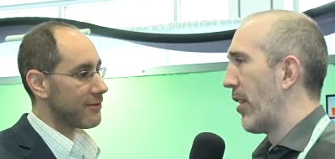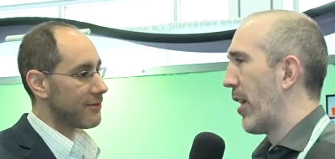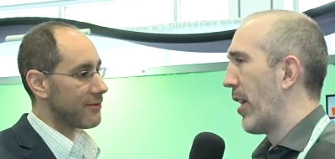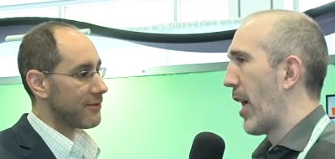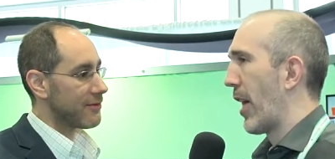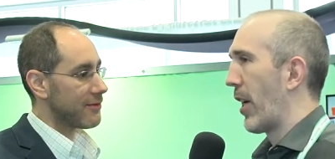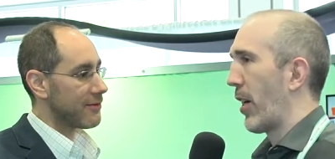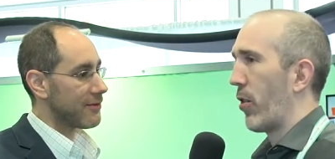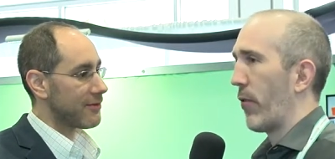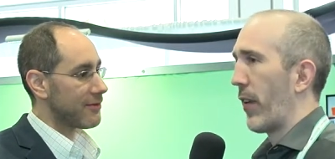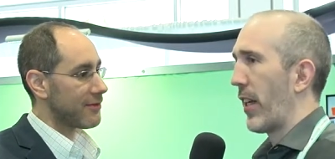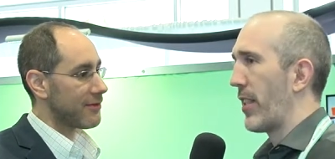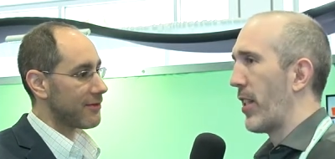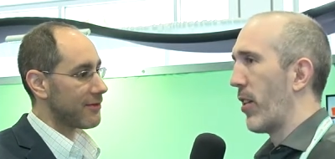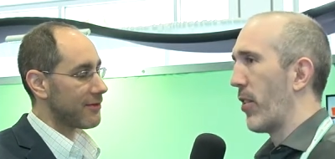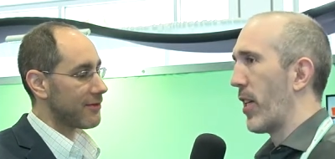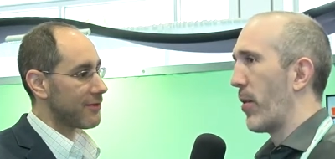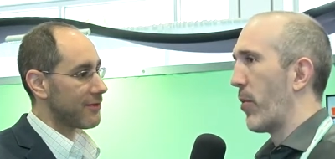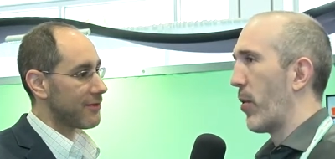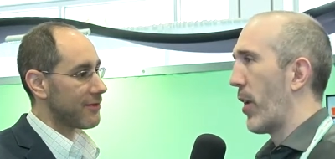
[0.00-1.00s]
Speaker 1: I don't know if I can
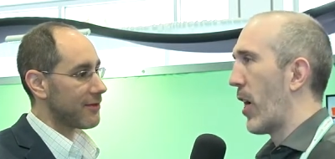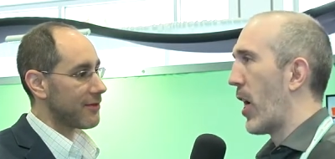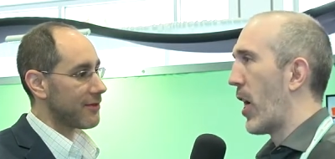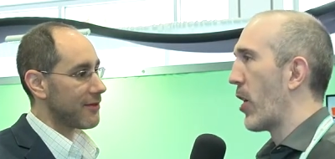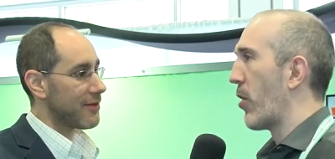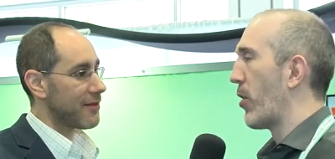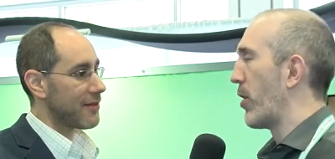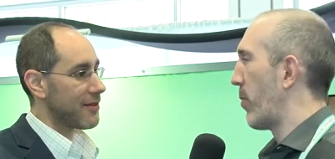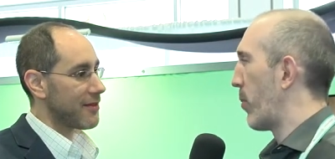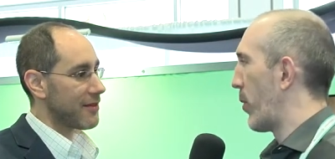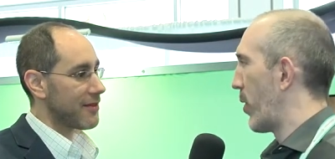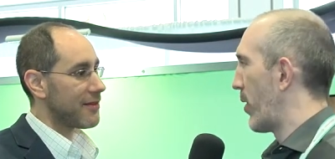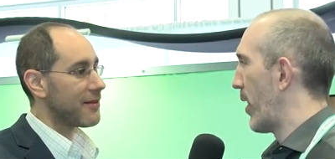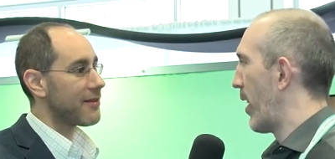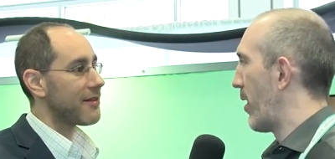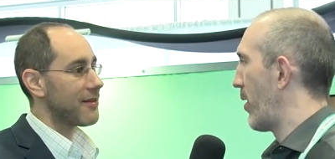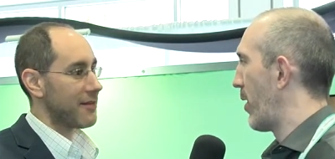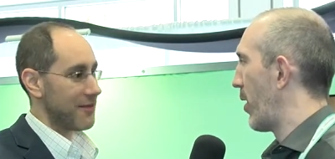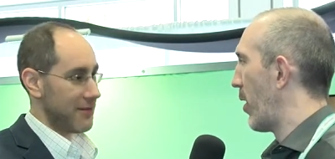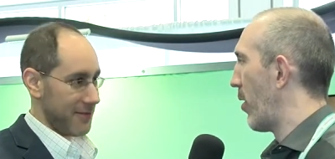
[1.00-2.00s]
tell the number, but hundreds of
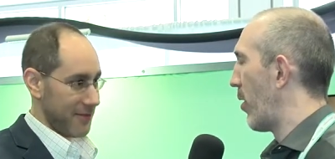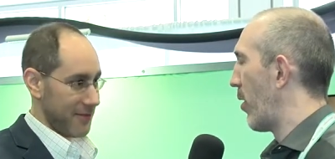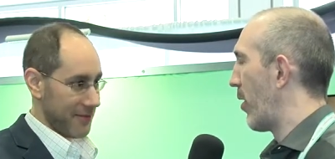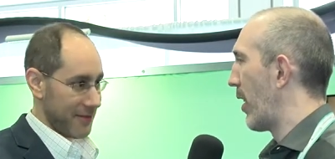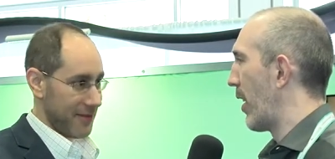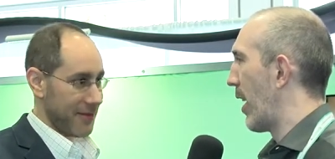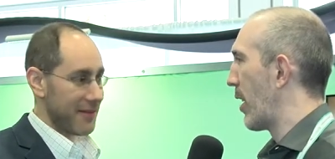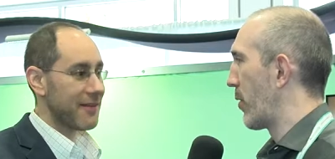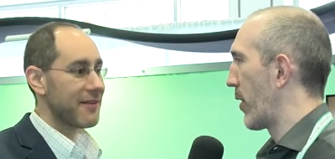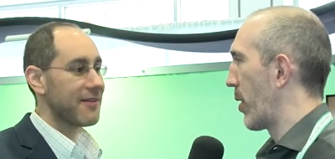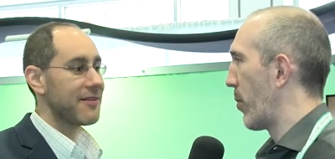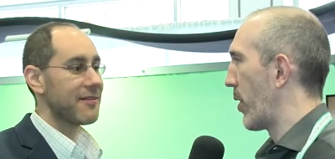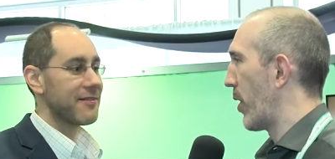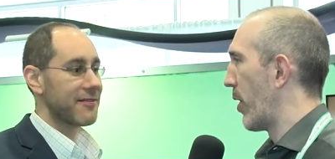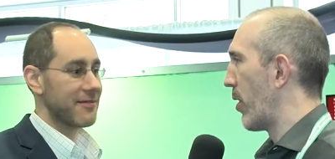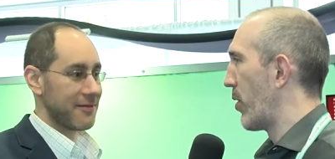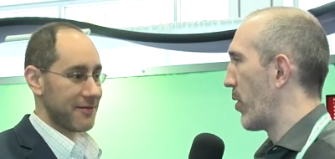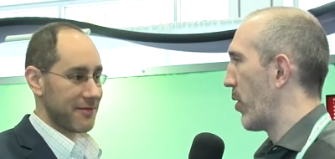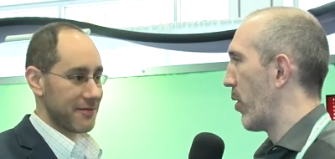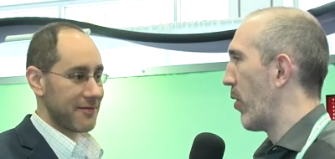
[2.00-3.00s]
percent, you know, in the last couple of
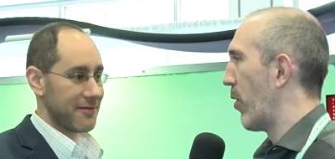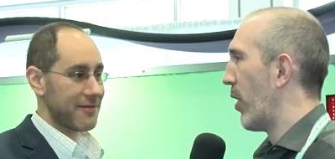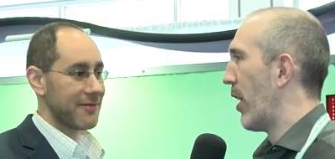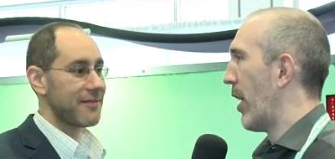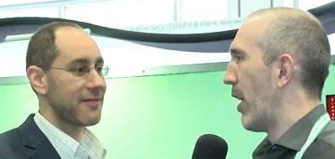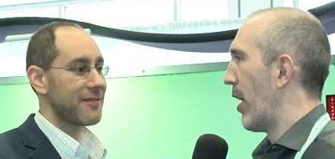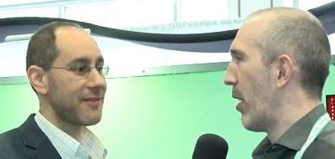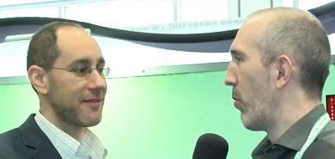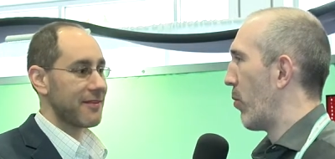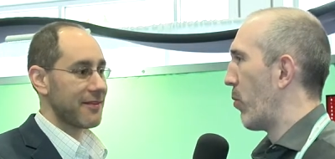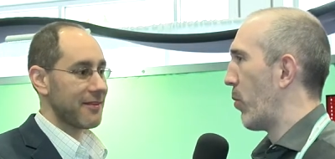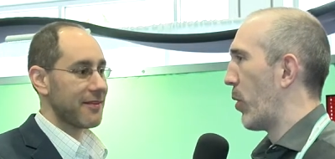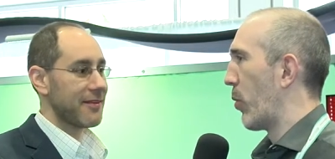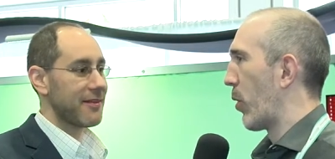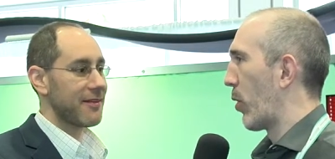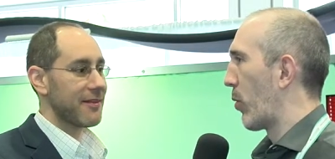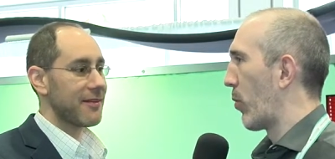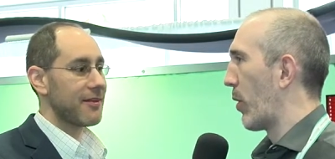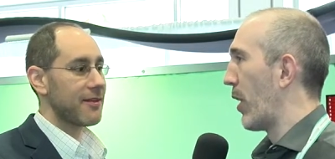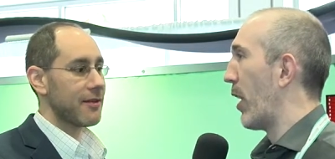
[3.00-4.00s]
years. So we
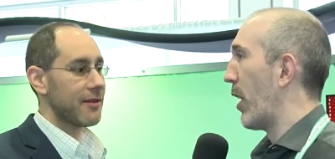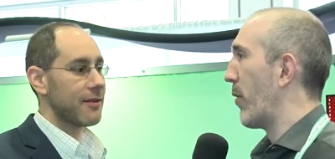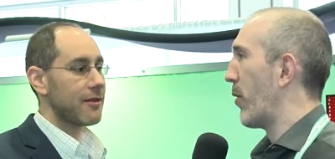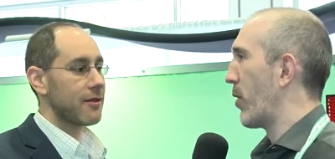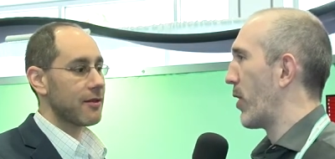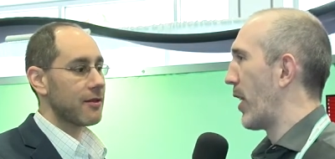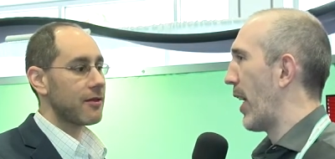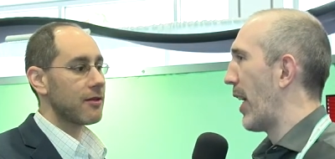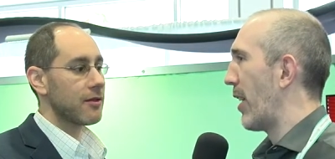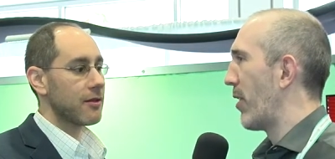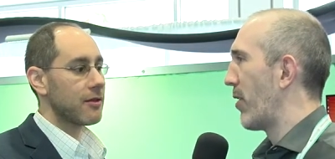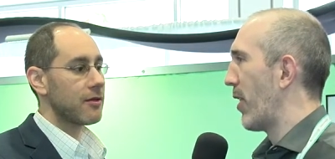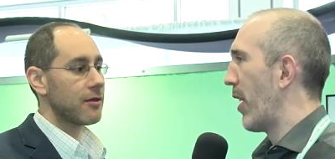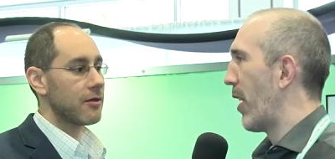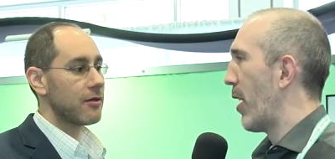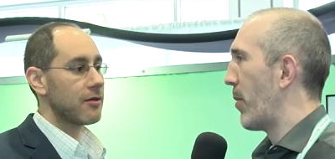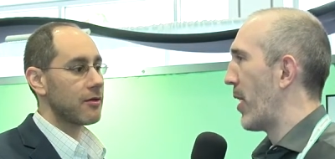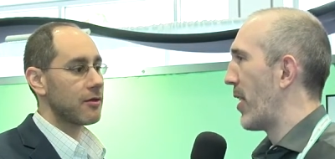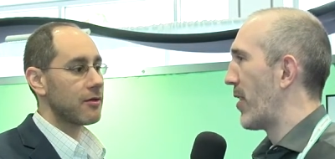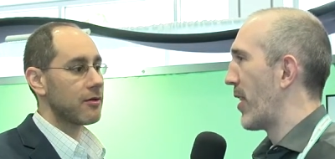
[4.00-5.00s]
work, we love those guys.
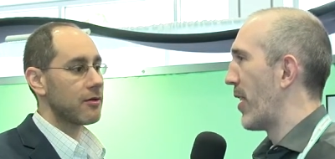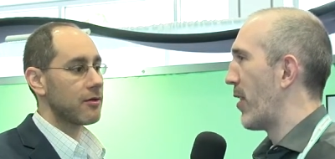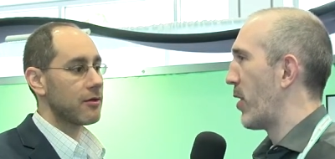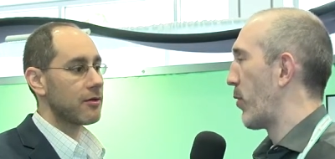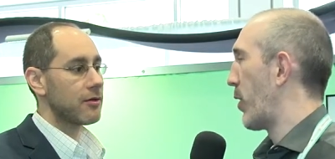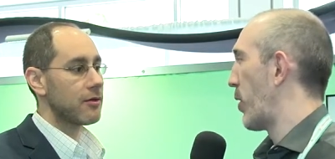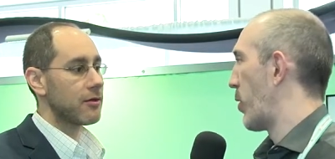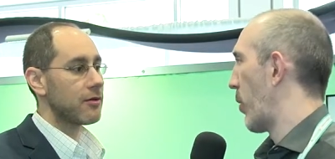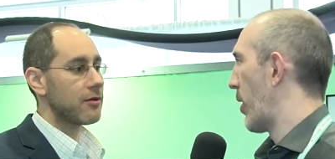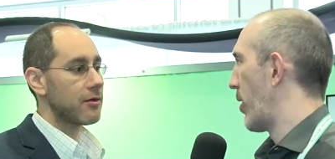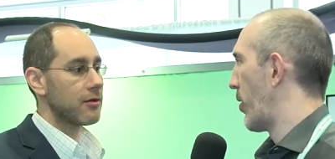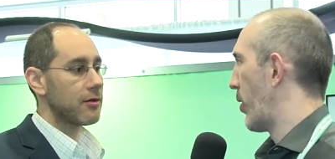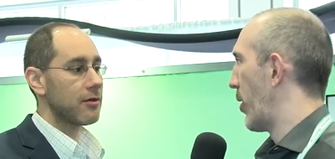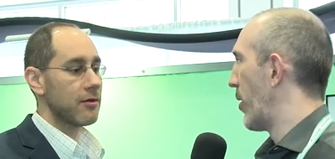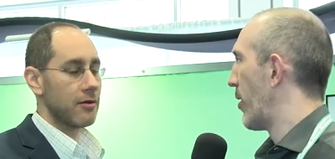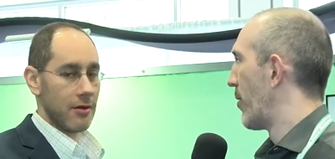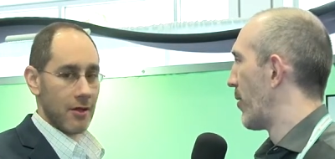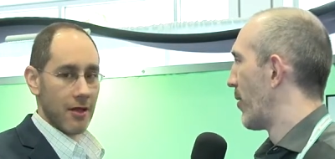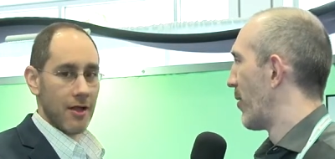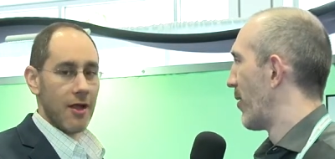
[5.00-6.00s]
Um, they send us free toys
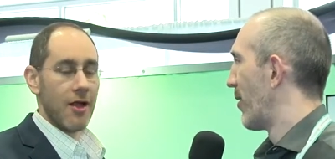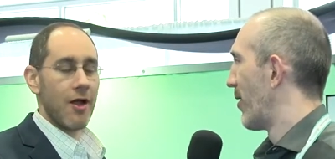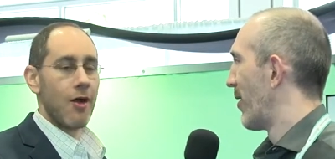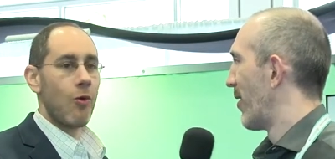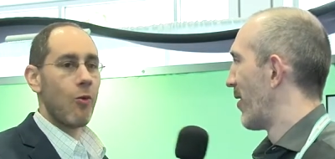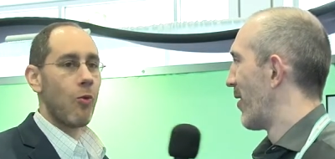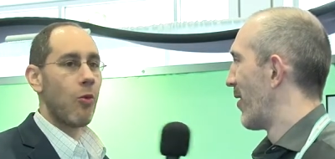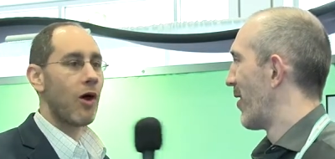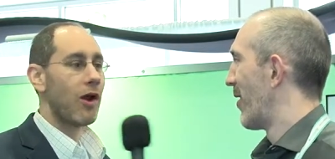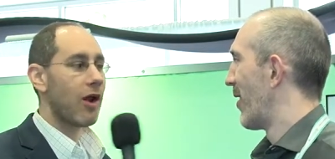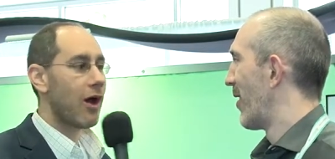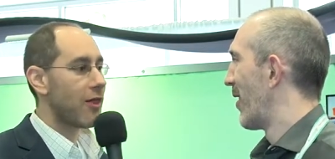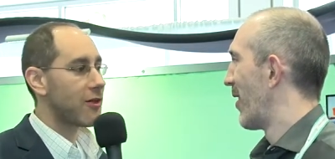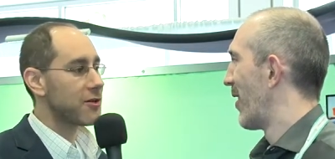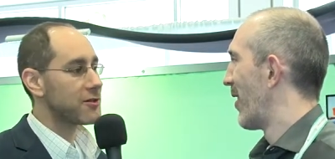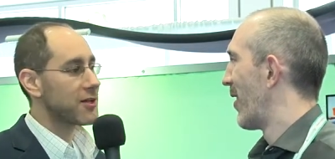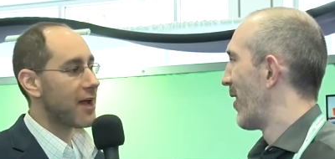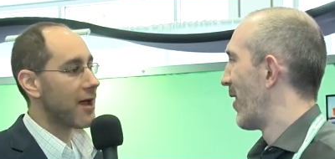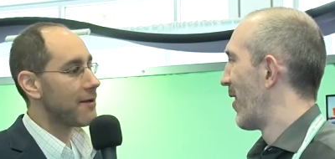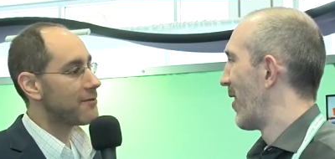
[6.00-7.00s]
too.
Speaker 2: What
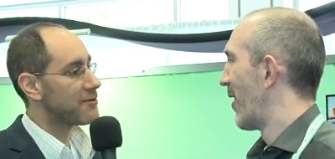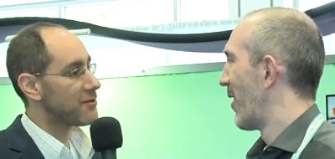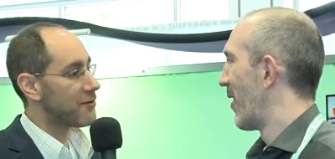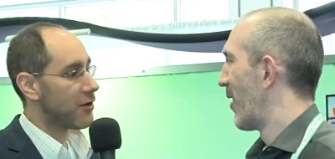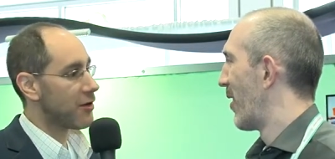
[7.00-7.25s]
other types of